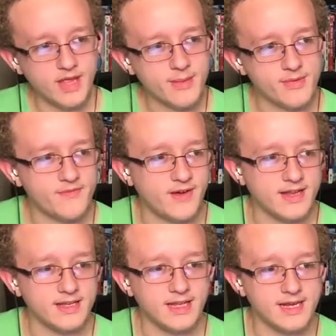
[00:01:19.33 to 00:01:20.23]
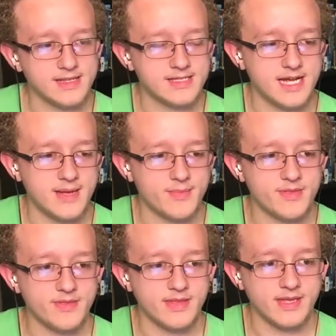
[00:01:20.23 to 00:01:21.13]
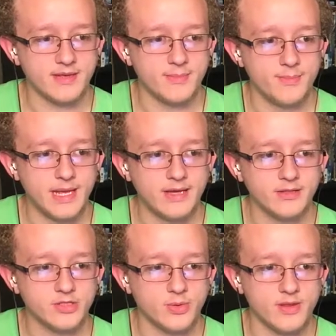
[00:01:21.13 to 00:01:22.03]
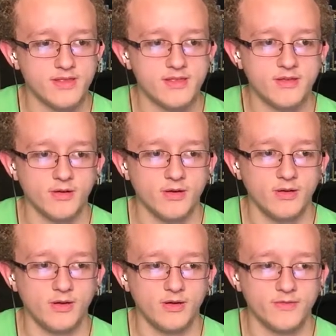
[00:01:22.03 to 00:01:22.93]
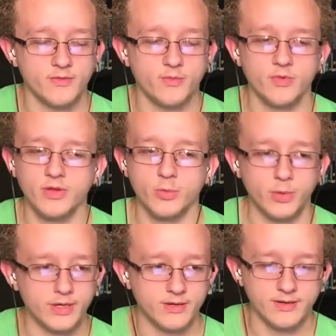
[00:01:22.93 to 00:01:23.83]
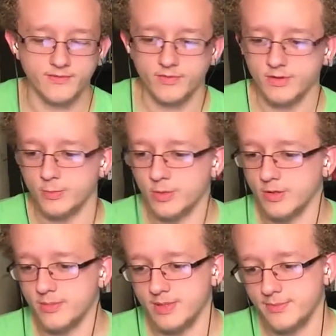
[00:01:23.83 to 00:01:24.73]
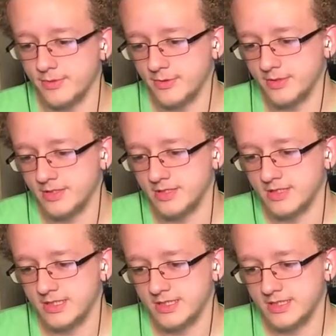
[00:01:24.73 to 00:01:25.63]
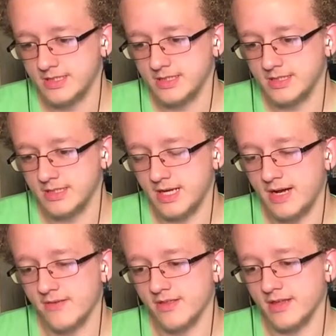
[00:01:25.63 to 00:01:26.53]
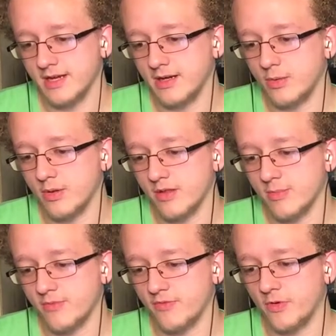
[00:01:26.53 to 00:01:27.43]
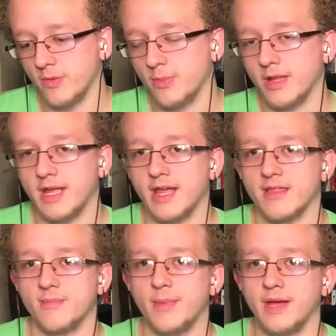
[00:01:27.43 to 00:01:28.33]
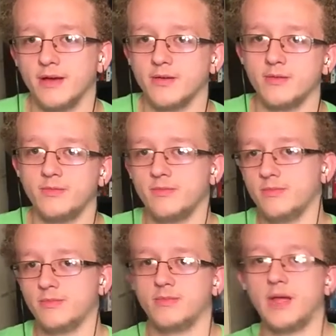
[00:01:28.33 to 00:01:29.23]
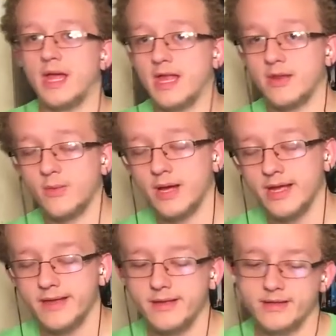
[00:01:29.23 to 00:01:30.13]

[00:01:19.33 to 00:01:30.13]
games, I find a lot of the times the male choices are often really weird. They have really weird people. Uh, obviously, I always prefer to play as a male anyway,